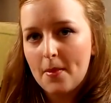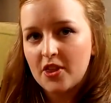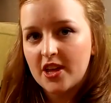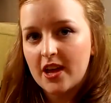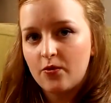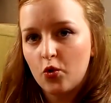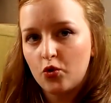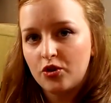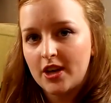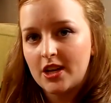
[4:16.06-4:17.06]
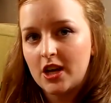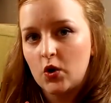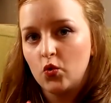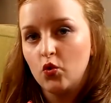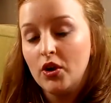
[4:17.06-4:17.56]
but they give your skin
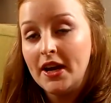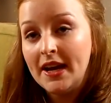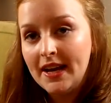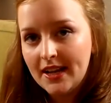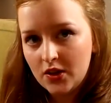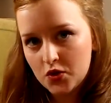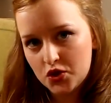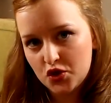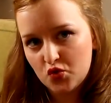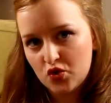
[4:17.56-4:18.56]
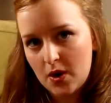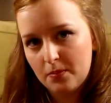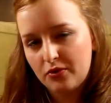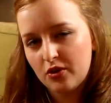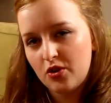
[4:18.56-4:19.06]
a really good
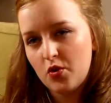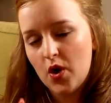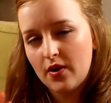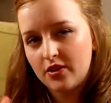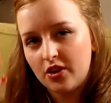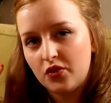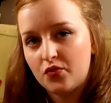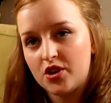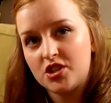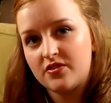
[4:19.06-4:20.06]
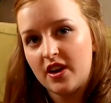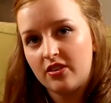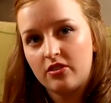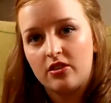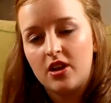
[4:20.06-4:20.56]
scrub, so you have a nice fresh
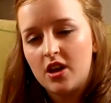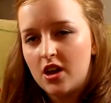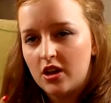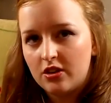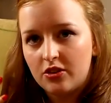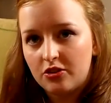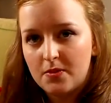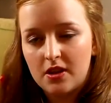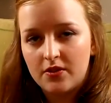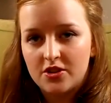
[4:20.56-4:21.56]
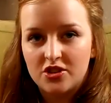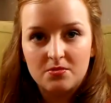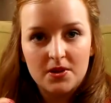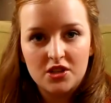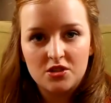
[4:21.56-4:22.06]
face, and the smell of it
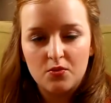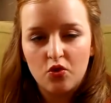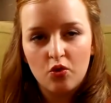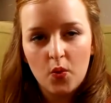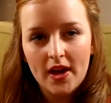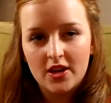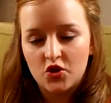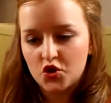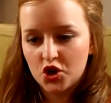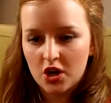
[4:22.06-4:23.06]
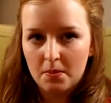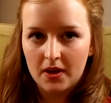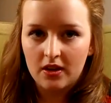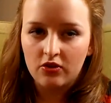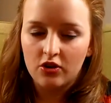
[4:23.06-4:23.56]
just makes you more awake and
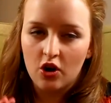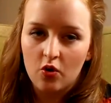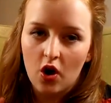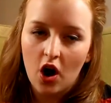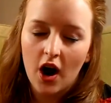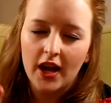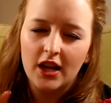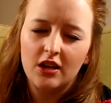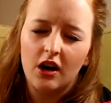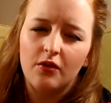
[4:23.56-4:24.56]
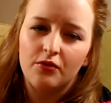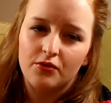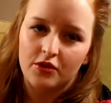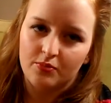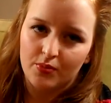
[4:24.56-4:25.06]
chirpy. So I
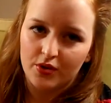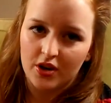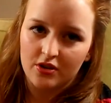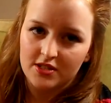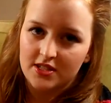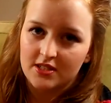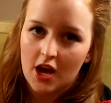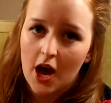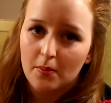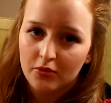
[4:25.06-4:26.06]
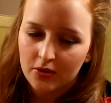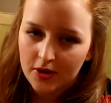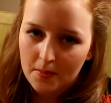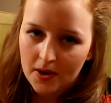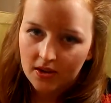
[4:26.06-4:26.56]
love this product. It's
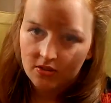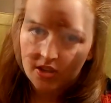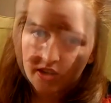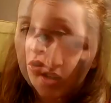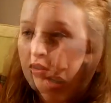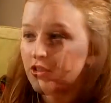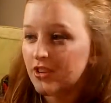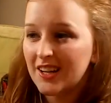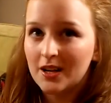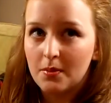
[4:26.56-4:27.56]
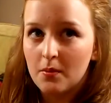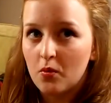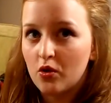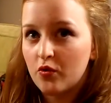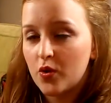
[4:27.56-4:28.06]
absolutely amazing. Moving on, this is a little
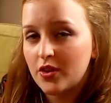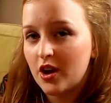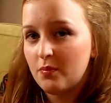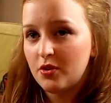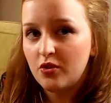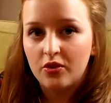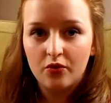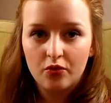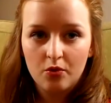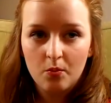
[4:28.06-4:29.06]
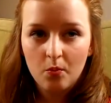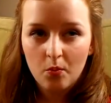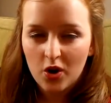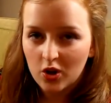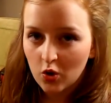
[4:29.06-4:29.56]
bit more of a one that I've been using for
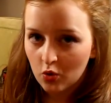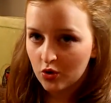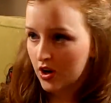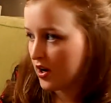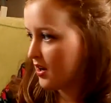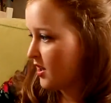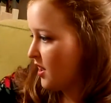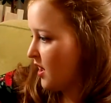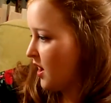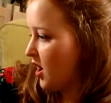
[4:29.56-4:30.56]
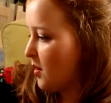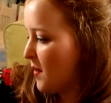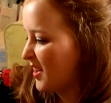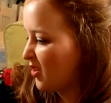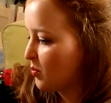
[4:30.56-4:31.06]
longer,
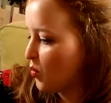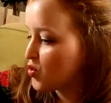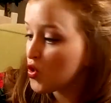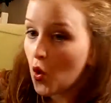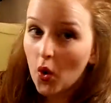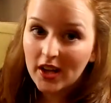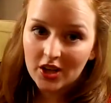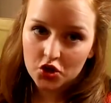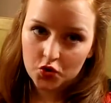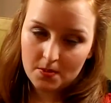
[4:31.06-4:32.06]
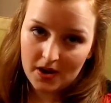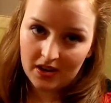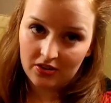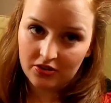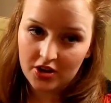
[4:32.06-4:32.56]
and it's more toiletry
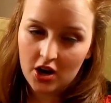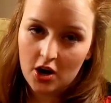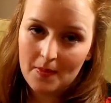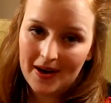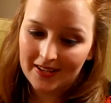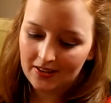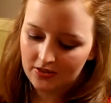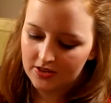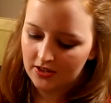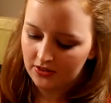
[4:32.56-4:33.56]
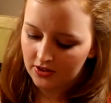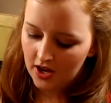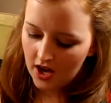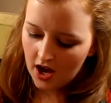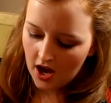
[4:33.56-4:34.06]
based, and it's this
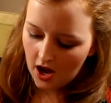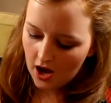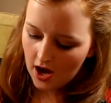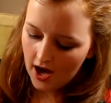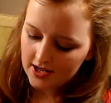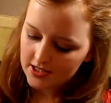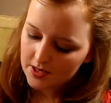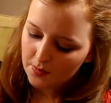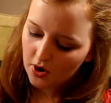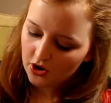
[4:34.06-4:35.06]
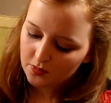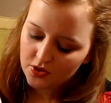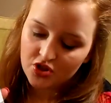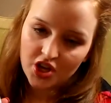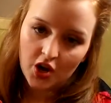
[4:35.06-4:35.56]

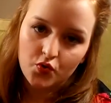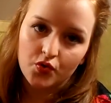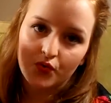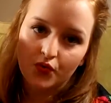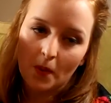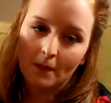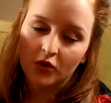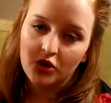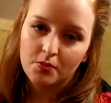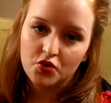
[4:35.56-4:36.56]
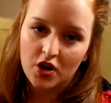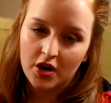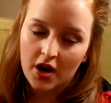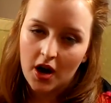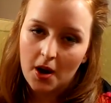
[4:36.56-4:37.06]
antiperspirant deodorant from
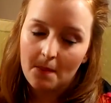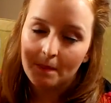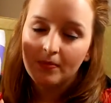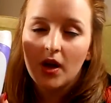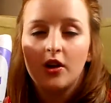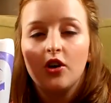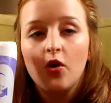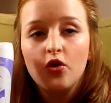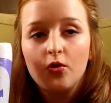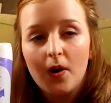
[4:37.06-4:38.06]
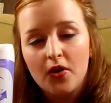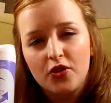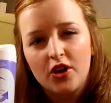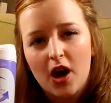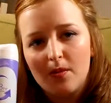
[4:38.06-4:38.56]
Superdrug. I know you might
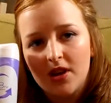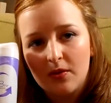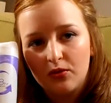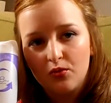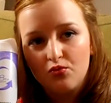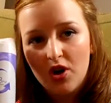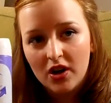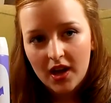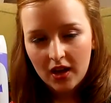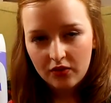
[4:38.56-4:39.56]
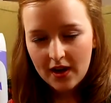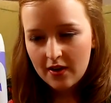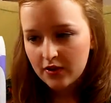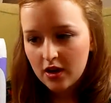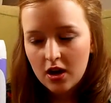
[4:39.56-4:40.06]
think I'm an absolute nutcase for
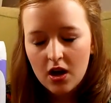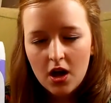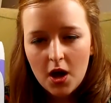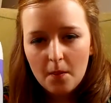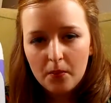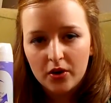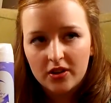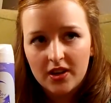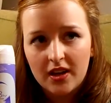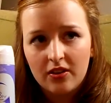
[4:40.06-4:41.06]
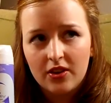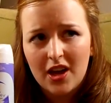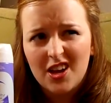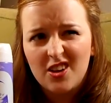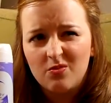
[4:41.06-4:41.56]
having a product that is
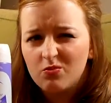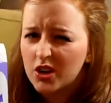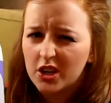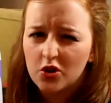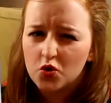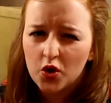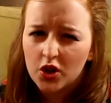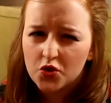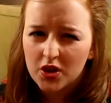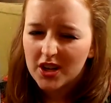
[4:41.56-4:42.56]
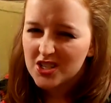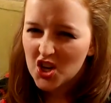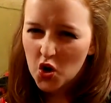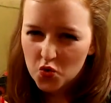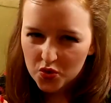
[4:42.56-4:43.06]
a regular toiletry, like a
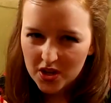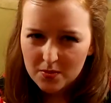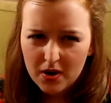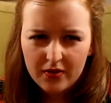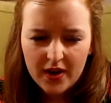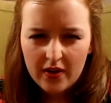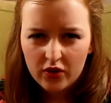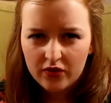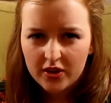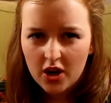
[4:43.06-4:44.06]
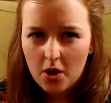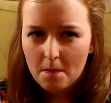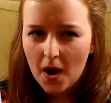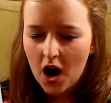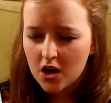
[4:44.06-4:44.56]
deodorant, in my favourites video,
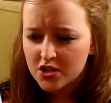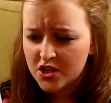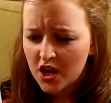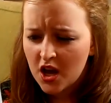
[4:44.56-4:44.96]
but